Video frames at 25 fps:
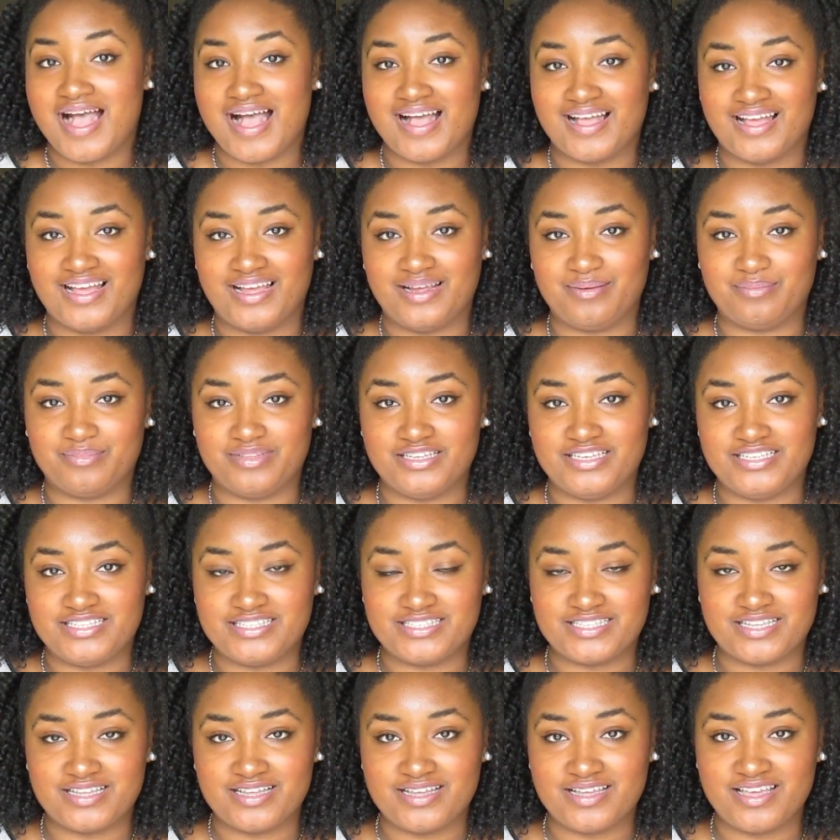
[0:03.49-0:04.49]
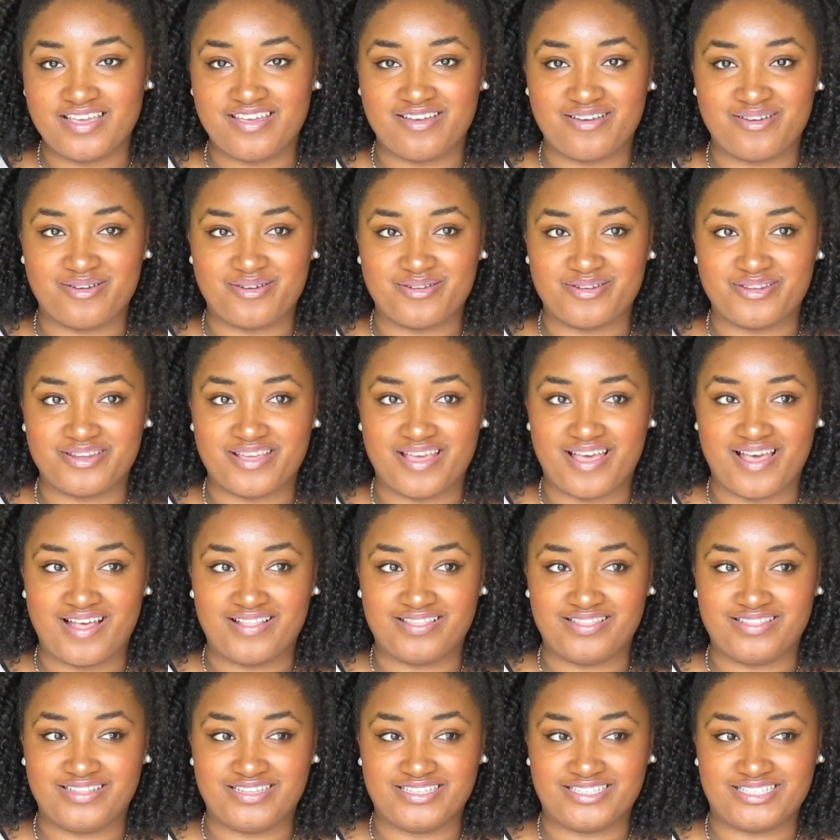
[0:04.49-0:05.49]
I'm Lisa and
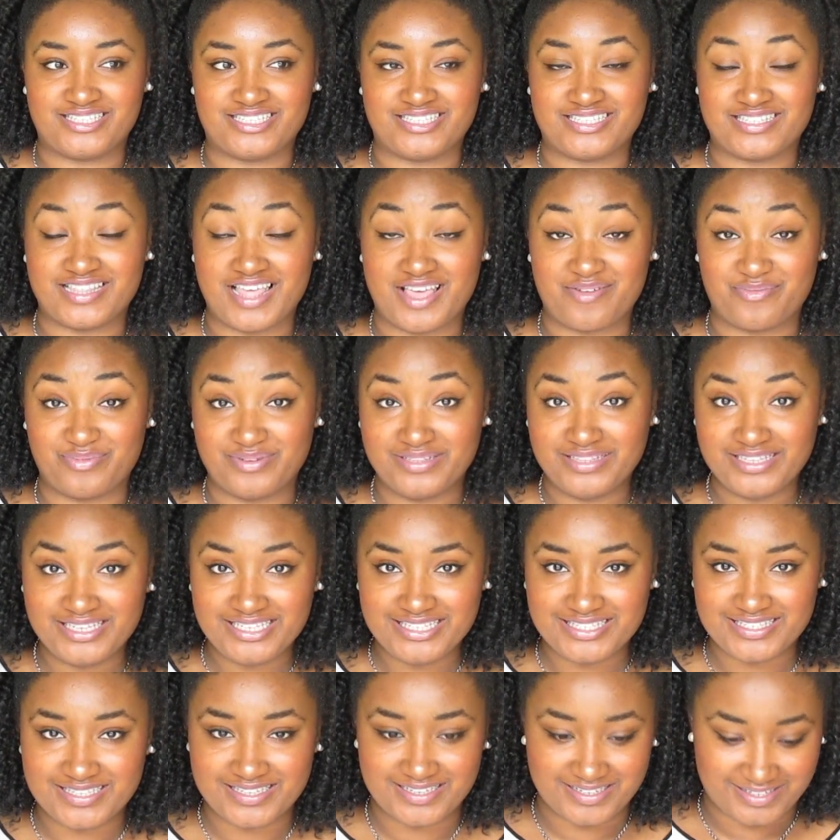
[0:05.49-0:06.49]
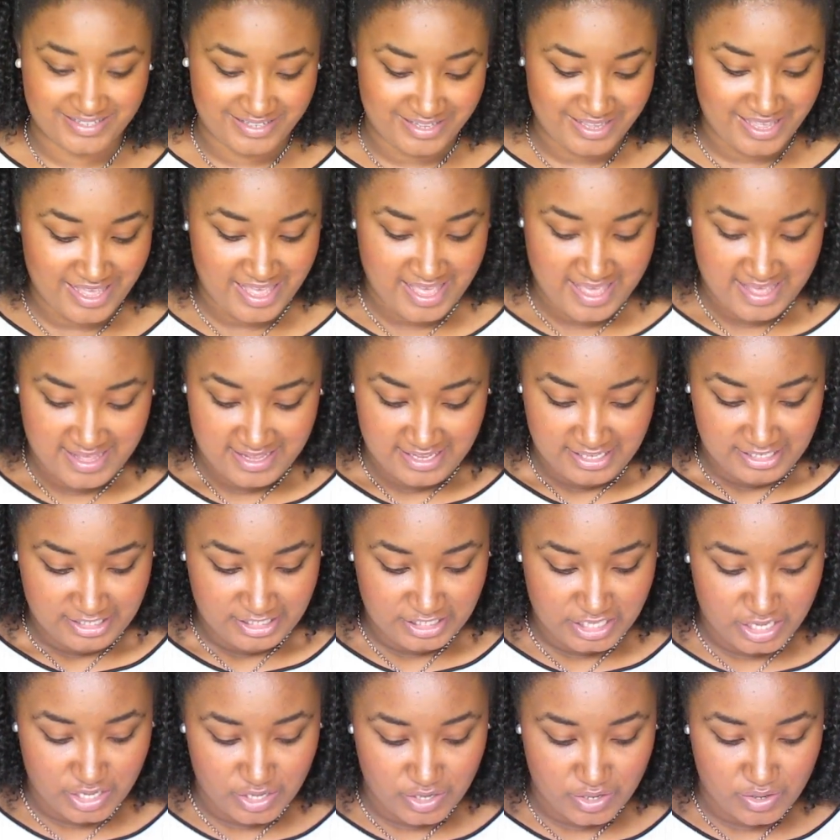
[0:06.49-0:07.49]
this is Life with Lisa.
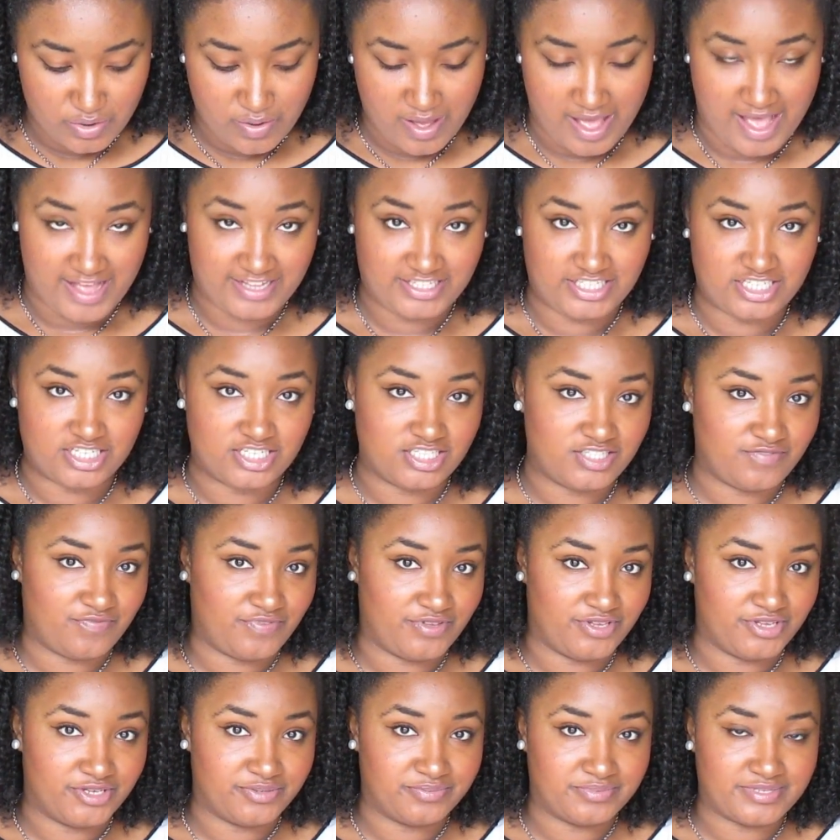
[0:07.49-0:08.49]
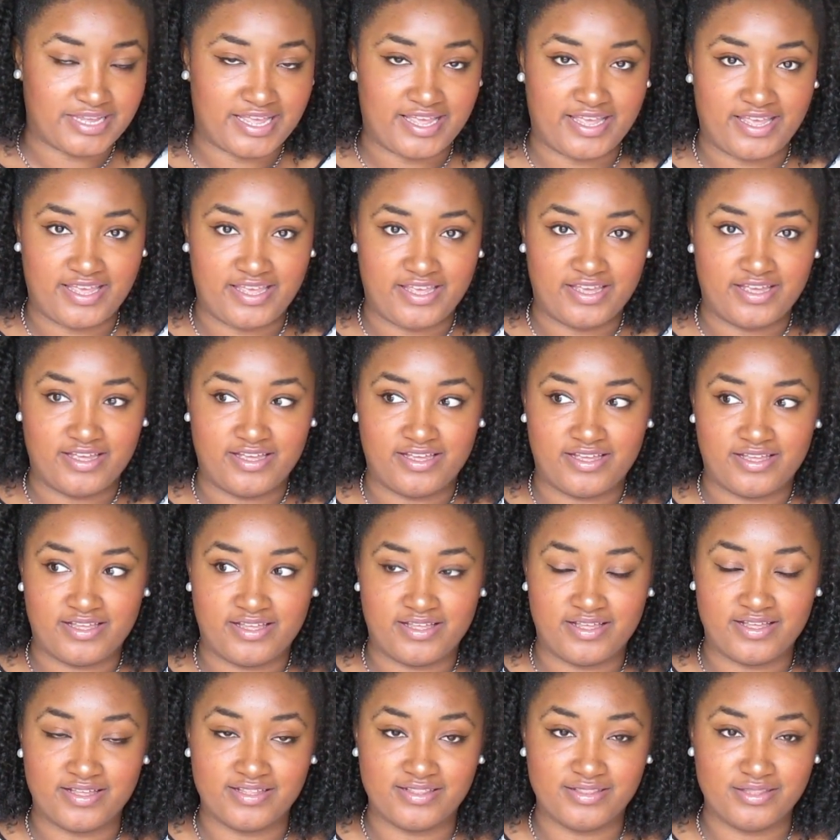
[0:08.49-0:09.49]
So I just filmed a
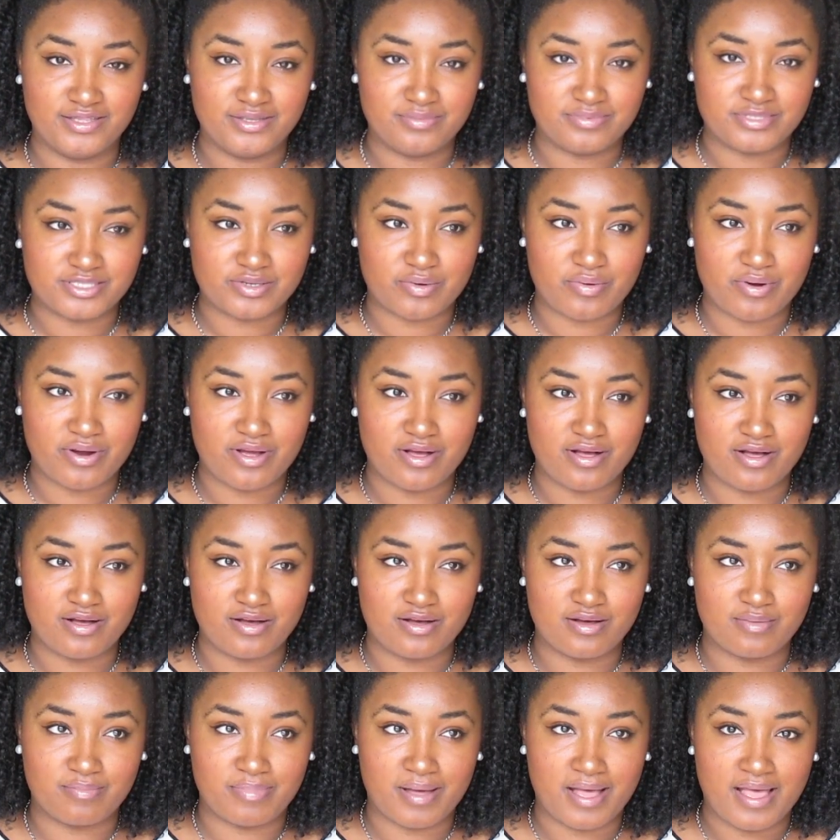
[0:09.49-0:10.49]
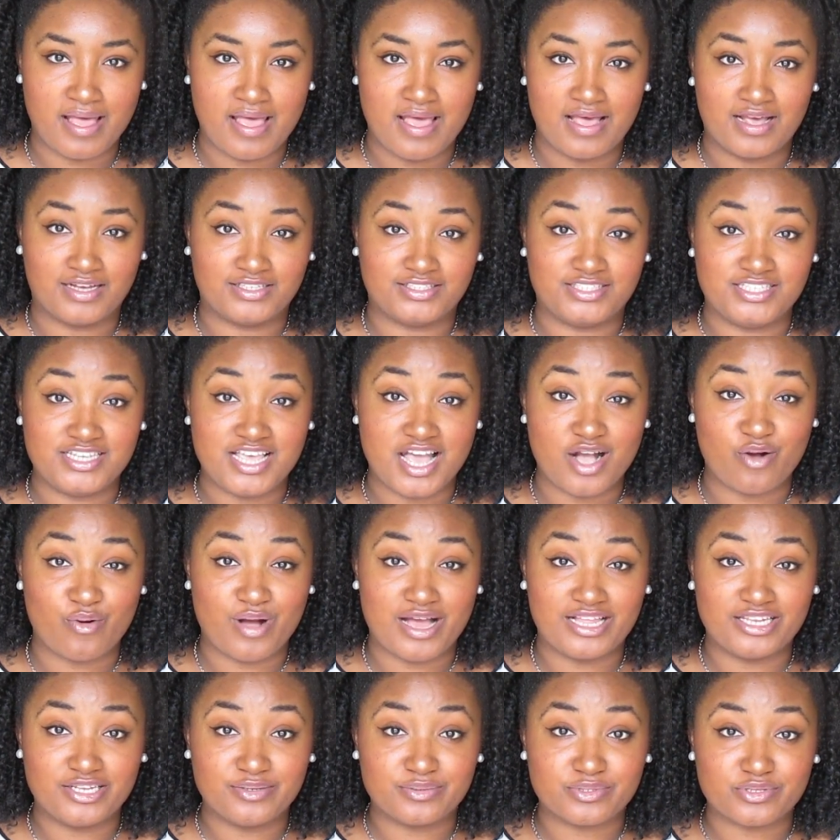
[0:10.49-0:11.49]
lip scrub, a
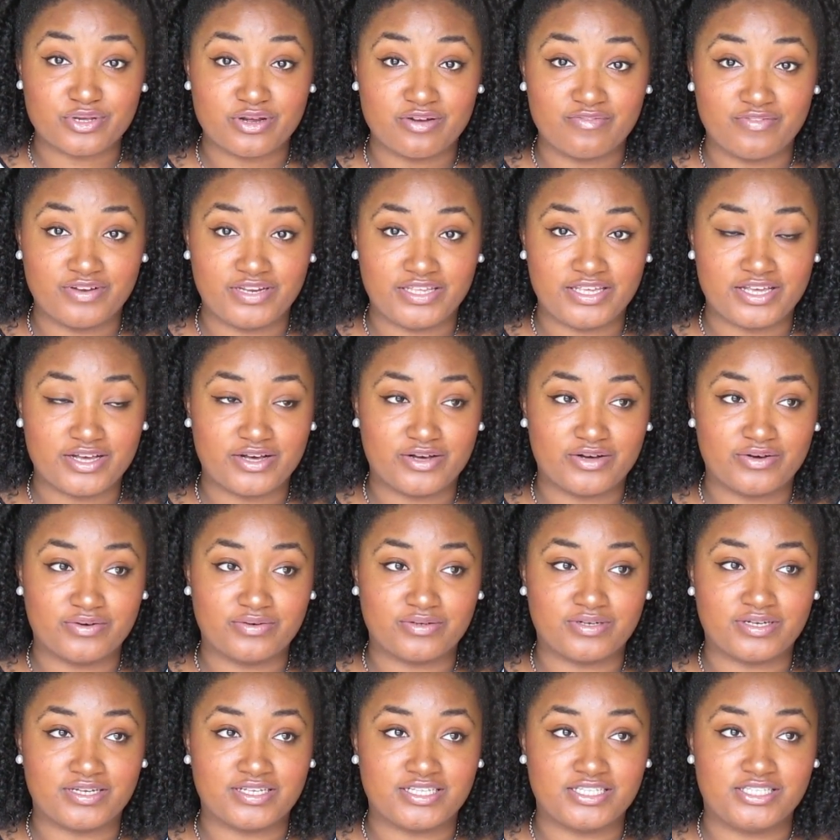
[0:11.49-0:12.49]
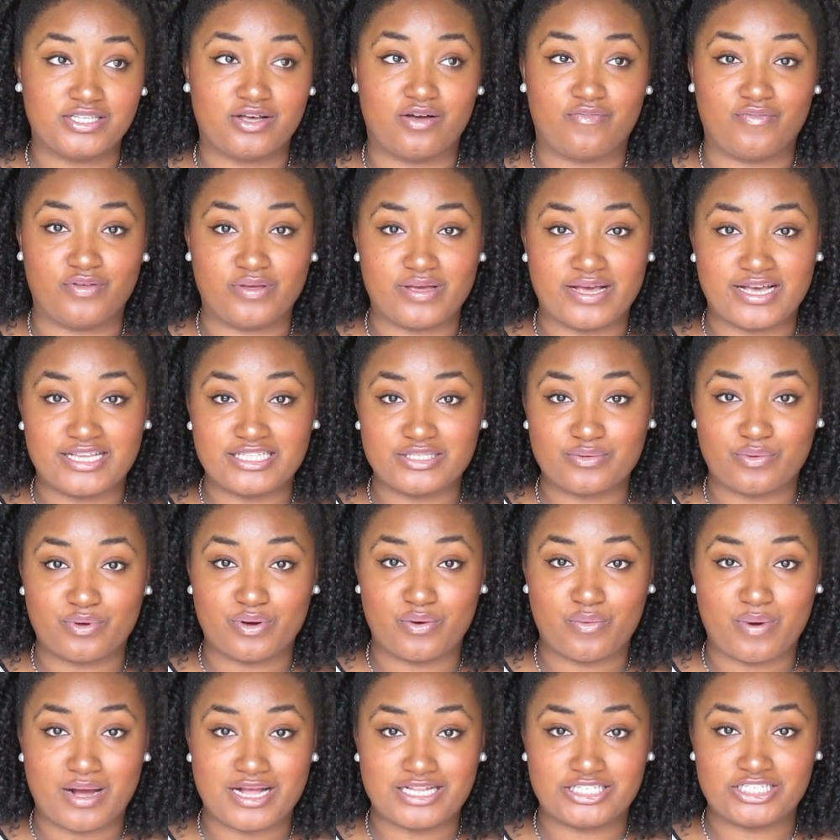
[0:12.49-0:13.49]
DIY lip scrub video. So if you guys
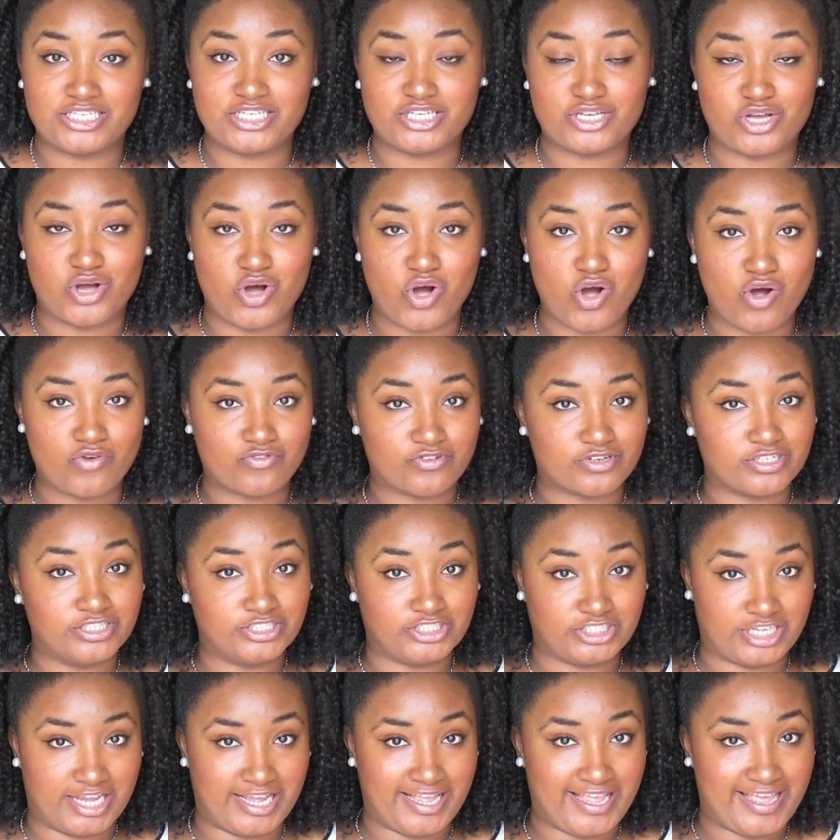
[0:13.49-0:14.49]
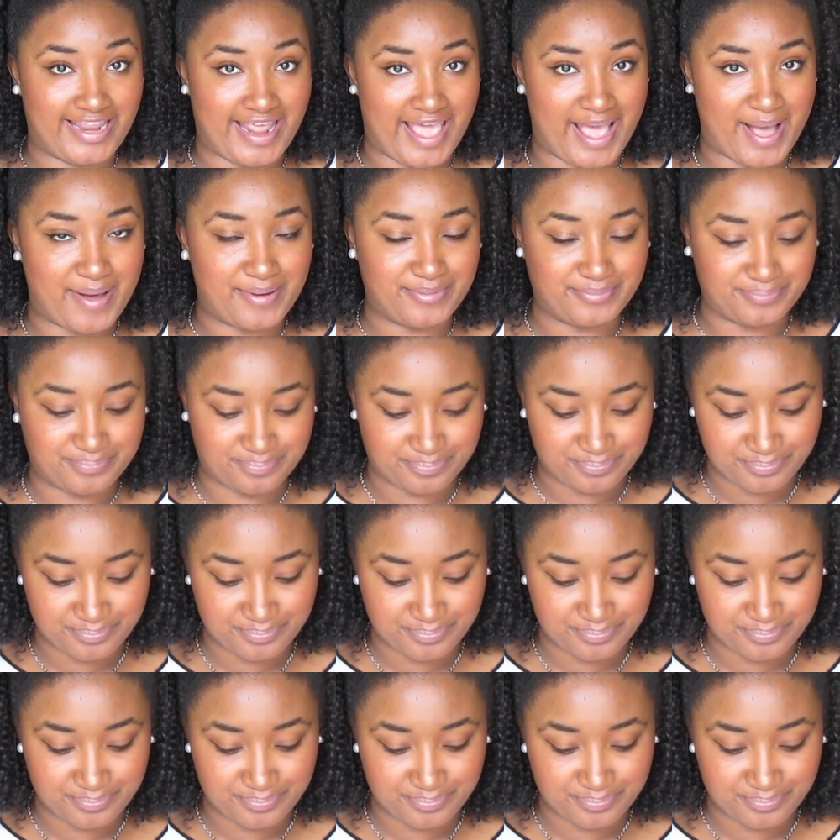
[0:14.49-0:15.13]
want to watch it, go over and check it out.